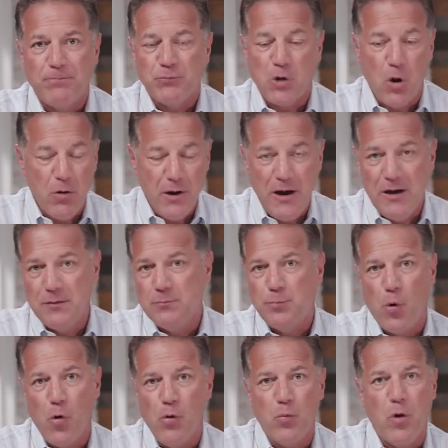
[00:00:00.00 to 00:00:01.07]
Go ahead and
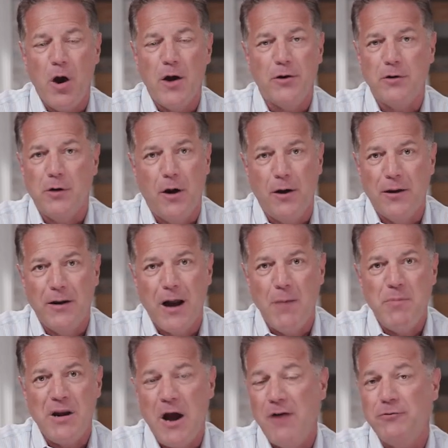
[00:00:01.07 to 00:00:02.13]
pour water on it. I
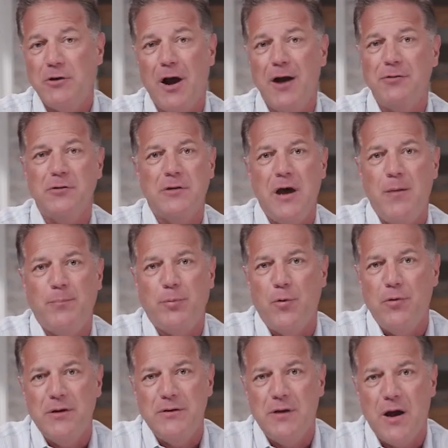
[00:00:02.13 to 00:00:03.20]
mean, I've gotten to that
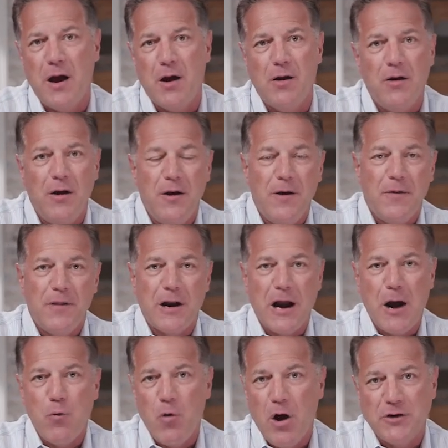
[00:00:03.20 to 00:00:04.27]
point now that
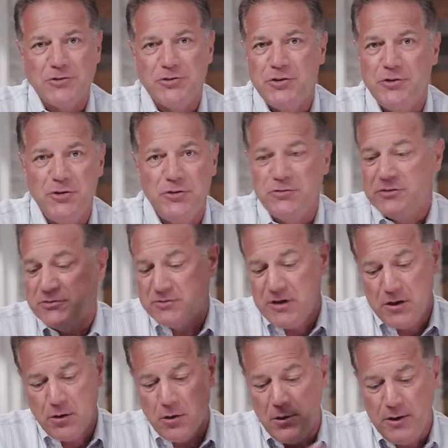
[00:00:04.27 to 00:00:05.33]
I watch the news and
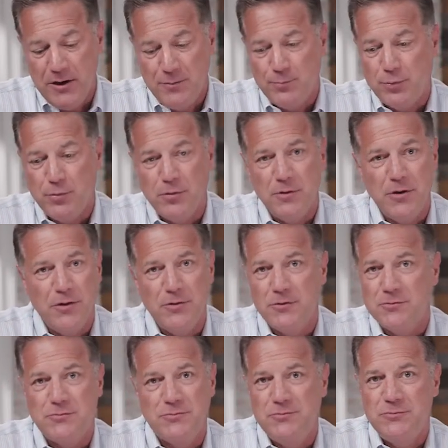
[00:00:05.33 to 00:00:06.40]
say, go ahead, pour
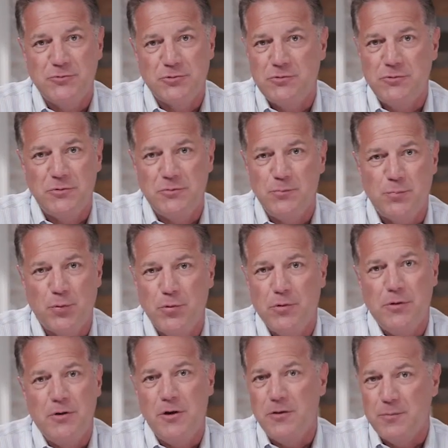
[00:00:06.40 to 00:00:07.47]
another
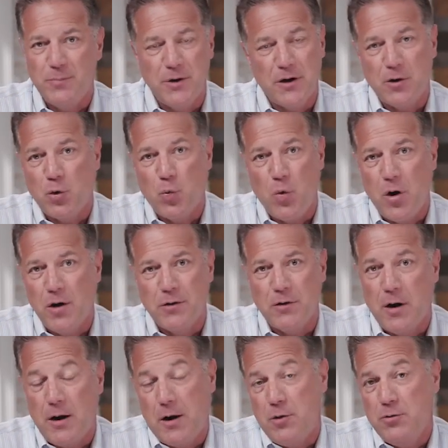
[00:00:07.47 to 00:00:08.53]
bucket of water
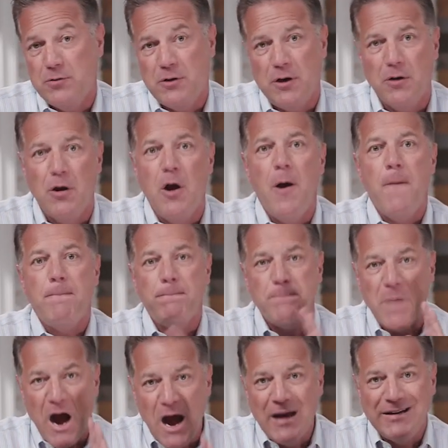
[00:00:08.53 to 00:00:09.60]
on it. I don't care.
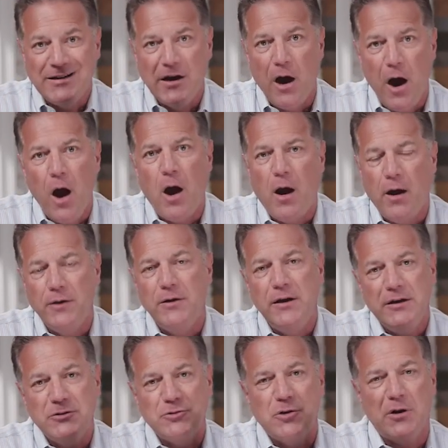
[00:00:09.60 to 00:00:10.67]
My God
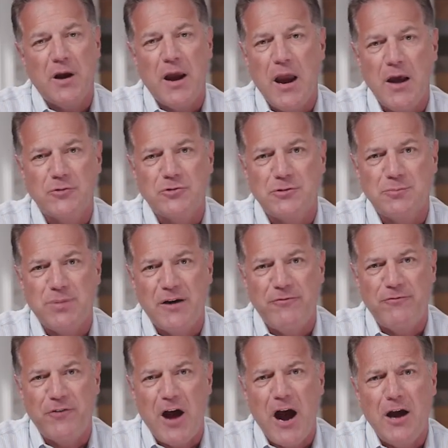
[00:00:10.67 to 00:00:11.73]
is going to answer by
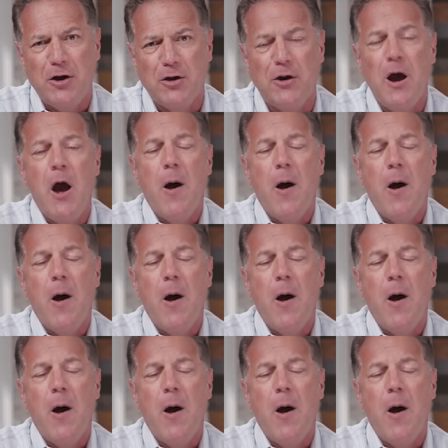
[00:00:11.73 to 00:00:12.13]
fire.